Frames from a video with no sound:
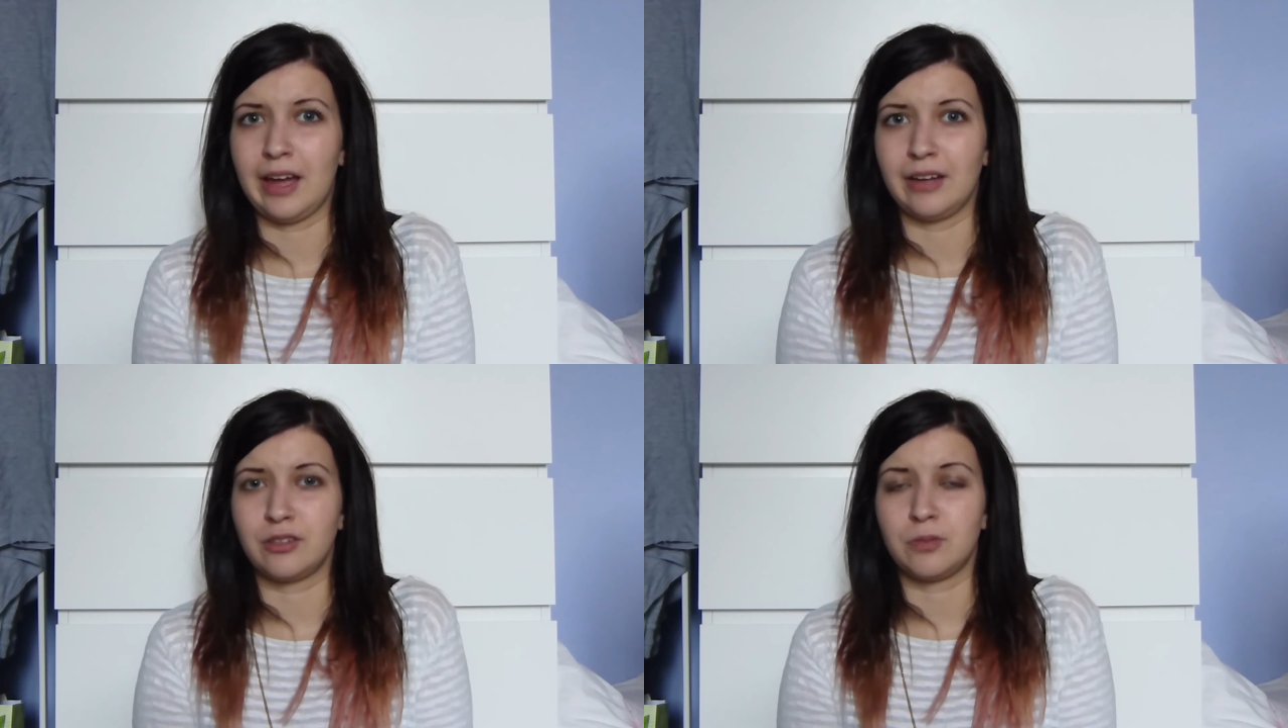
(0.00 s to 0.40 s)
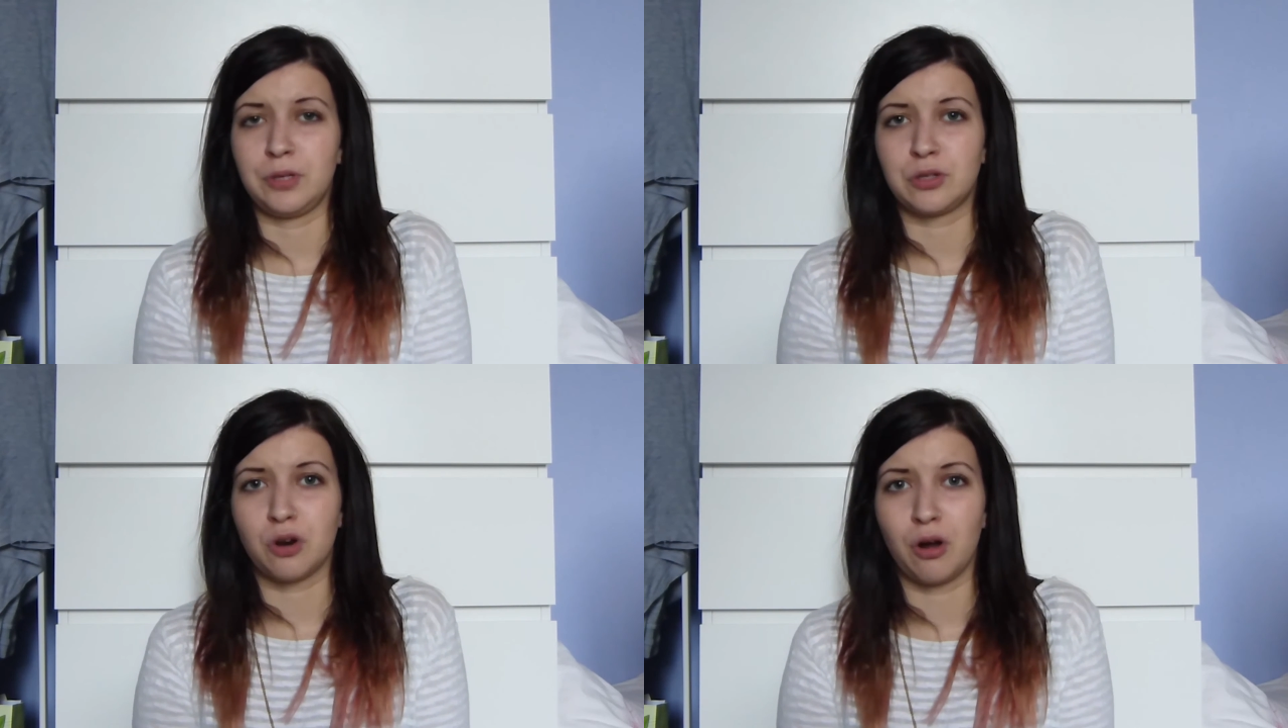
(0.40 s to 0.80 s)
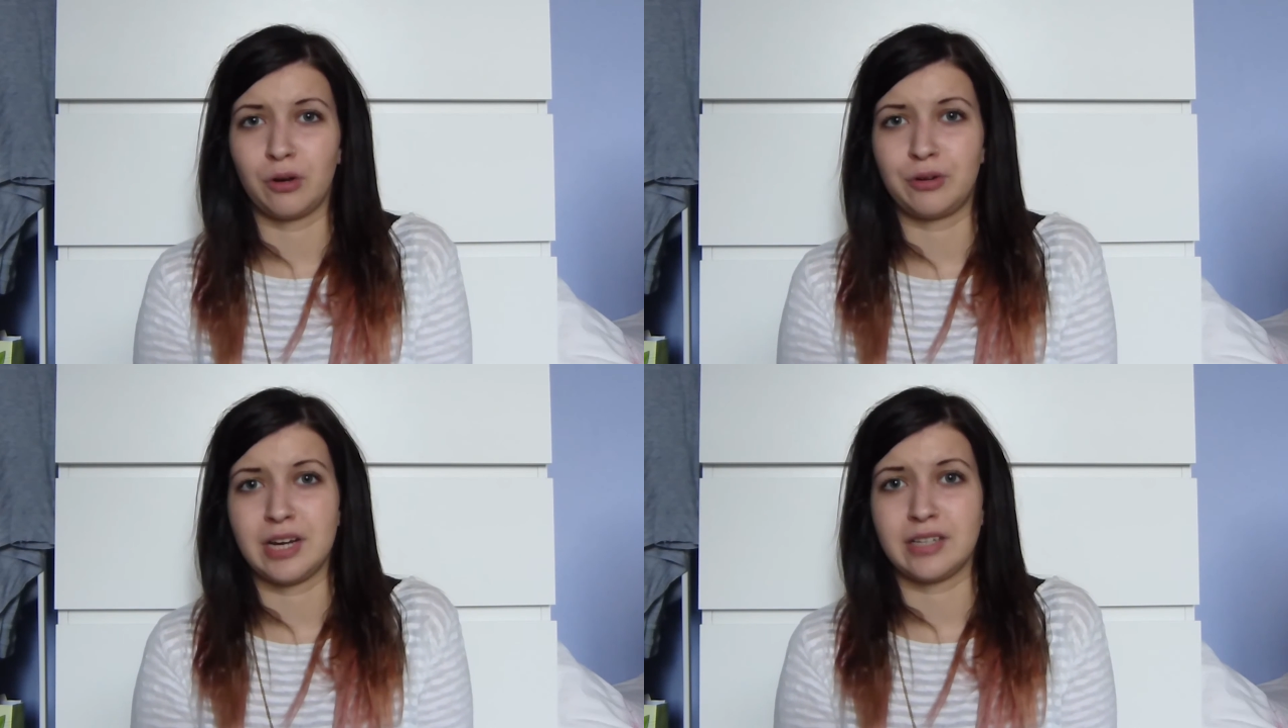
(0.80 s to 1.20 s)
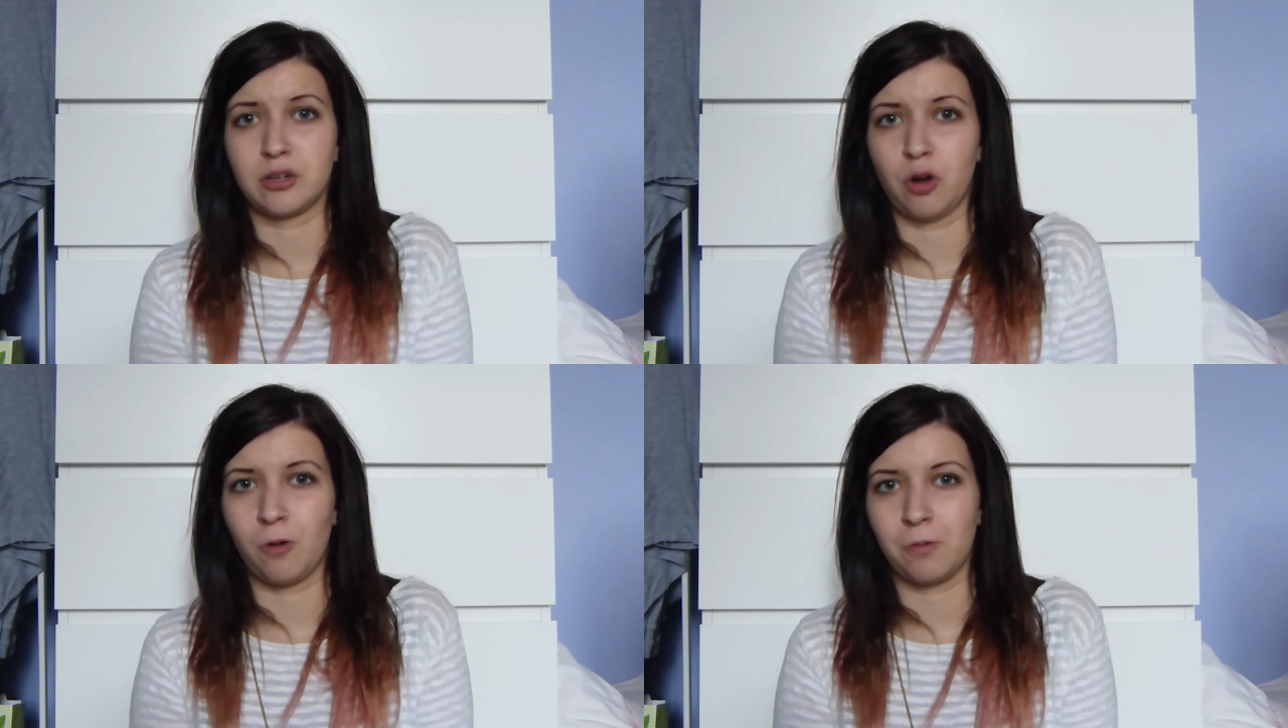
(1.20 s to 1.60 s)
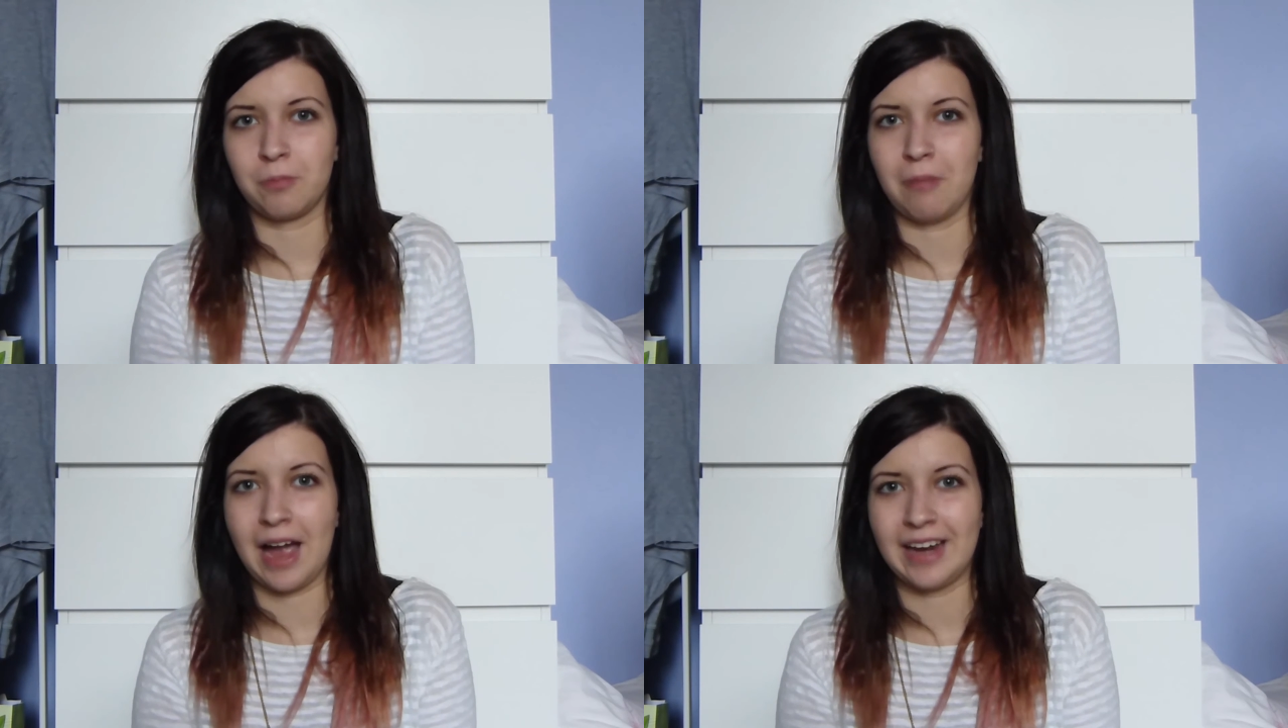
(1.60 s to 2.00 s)
and to be tolerant and
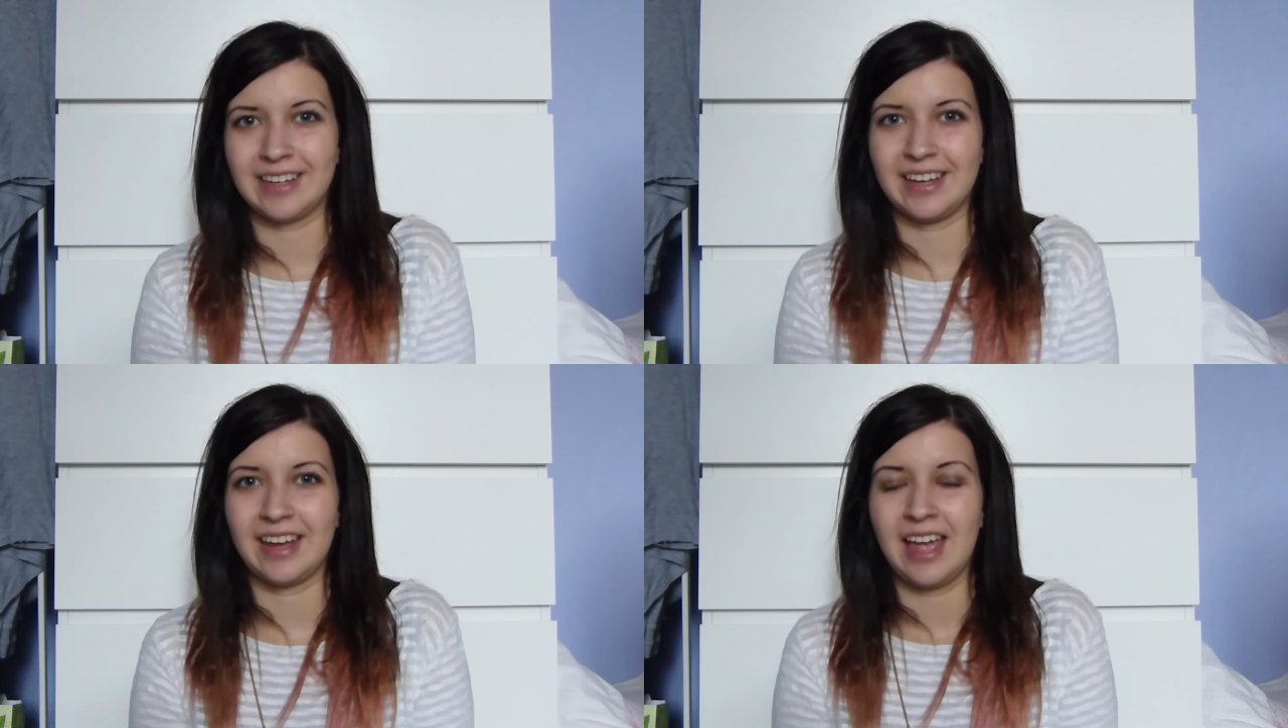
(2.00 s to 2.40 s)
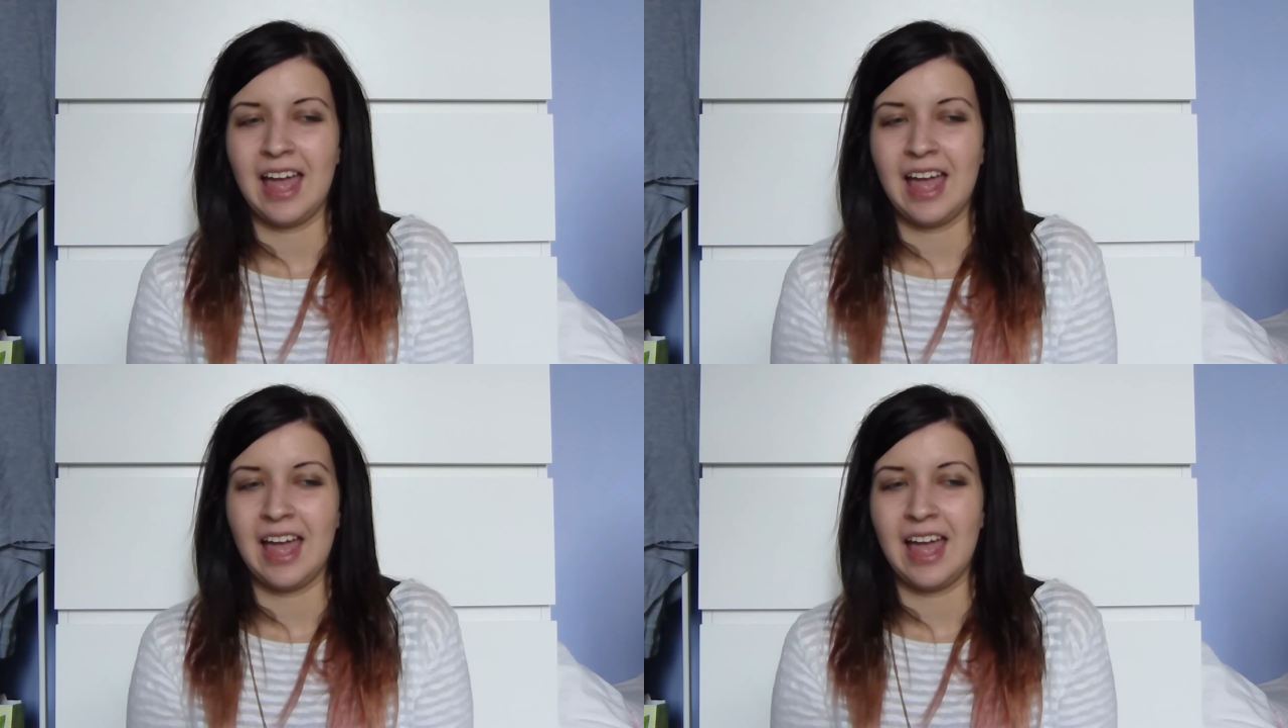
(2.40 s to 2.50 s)
open-minded,